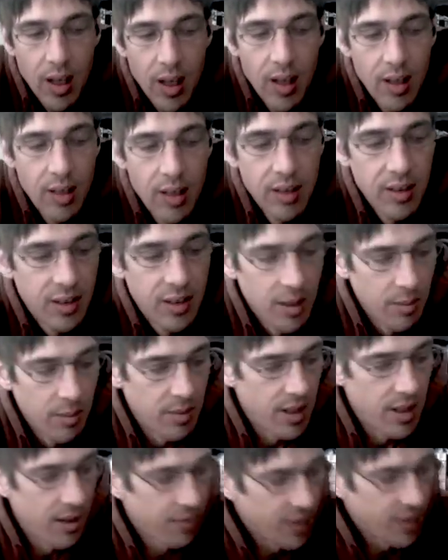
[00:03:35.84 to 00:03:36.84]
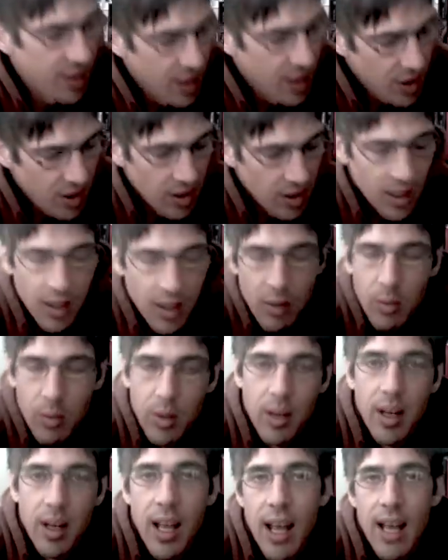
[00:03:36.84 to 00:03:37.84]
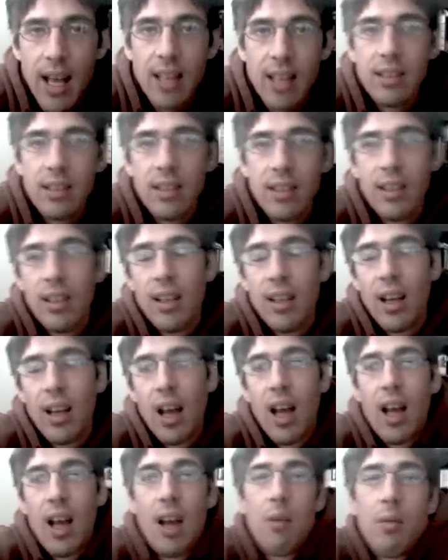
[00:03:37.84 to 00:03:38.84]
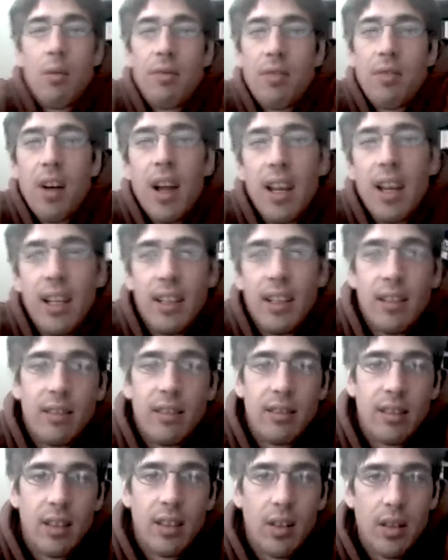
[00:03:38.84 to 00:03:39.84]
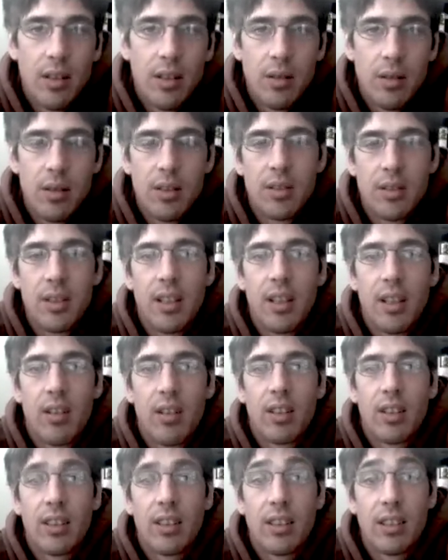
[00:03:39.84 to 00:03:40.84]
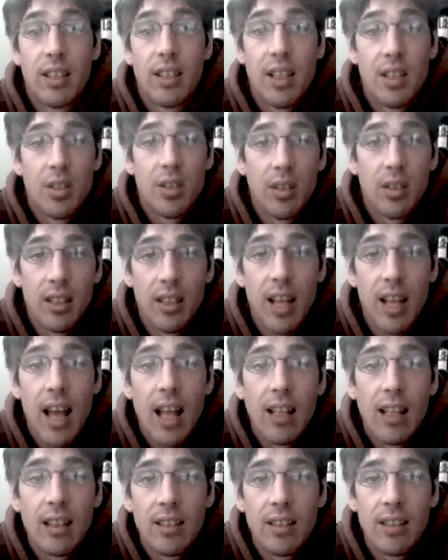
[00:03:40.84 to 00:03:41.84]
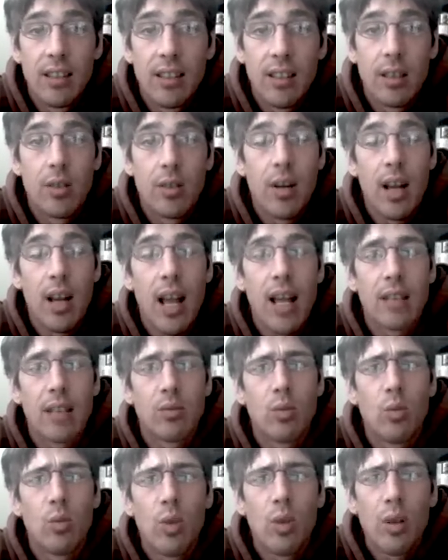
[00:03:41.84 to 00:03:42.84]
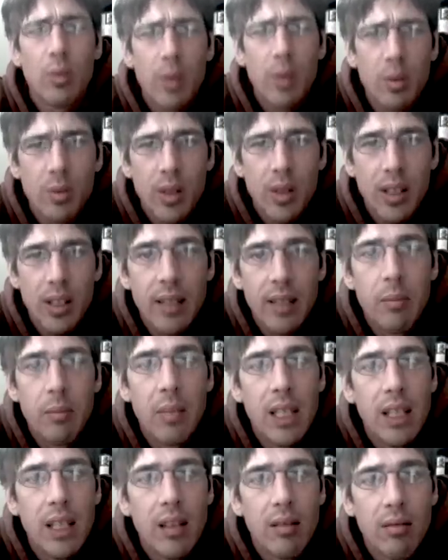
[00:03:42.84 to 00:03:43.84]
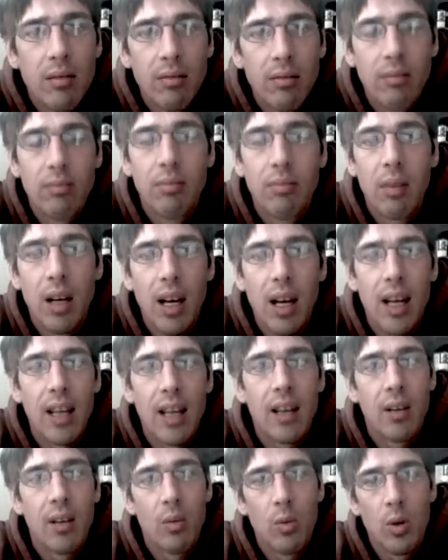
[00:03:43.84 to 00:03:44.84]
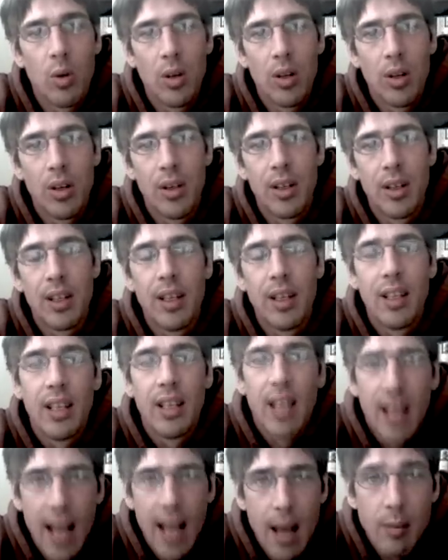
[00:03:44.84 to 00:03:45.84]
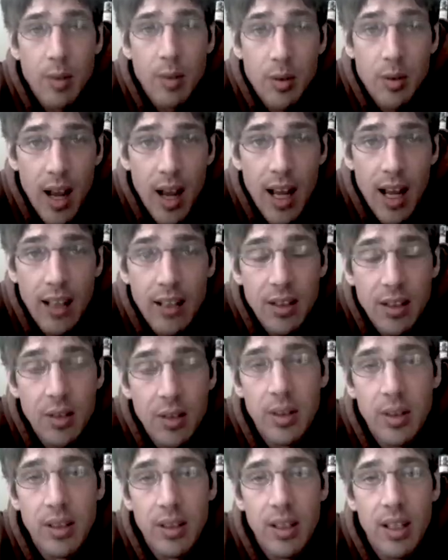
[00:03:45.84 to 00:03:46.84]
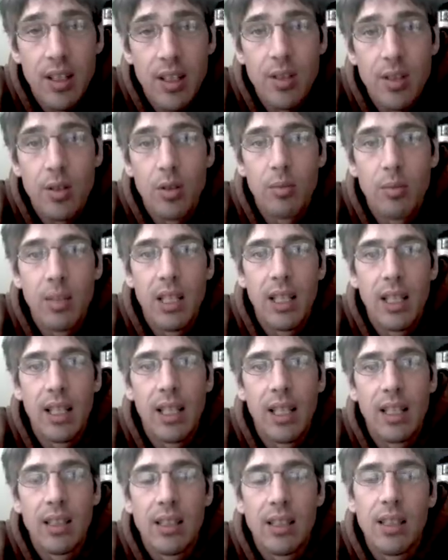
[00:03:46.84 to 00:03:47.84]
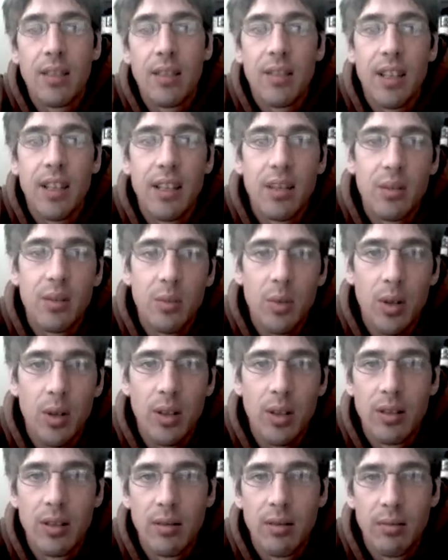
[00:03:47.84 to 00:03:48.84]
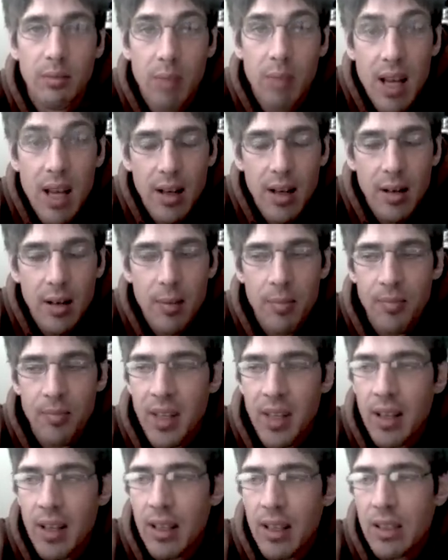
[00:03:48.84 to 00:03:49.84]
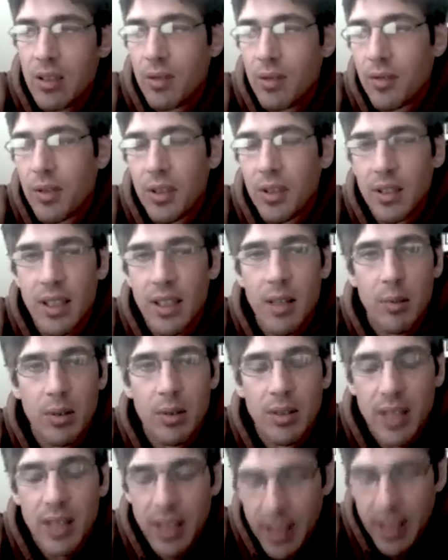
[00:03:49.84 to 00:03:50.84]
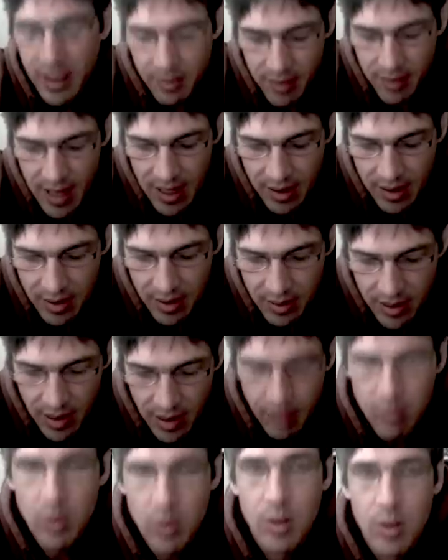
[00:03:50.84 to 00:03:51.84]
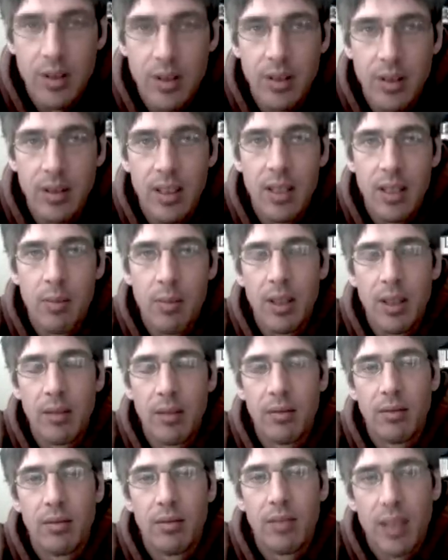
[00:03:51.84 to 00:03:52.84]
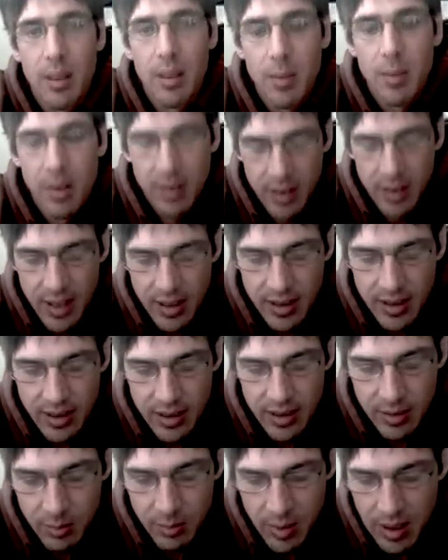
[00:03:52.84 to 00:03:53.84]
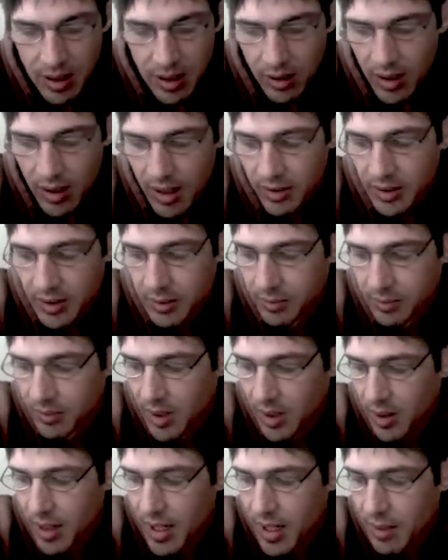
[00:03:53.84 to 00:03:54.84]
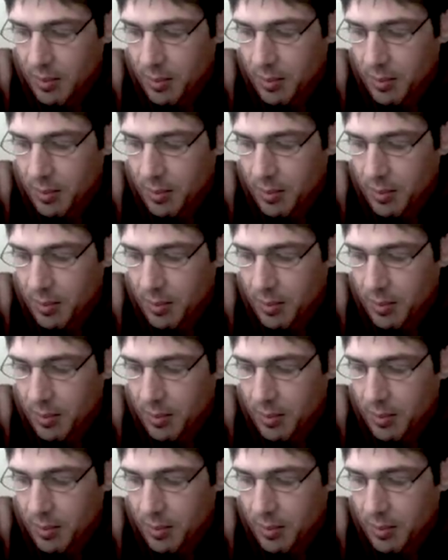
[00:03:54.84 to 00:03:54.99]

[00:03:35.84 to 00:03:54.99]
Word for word: some definition that a word has. I, I refine it. You know, I do this thing called extensional analysis. I try to ask, well, what do we really mean by a word, and abstract a new intensional meaning, and see if this works better. So, for example, taking values out of words and keeping them in sentences and paragraphs. All right.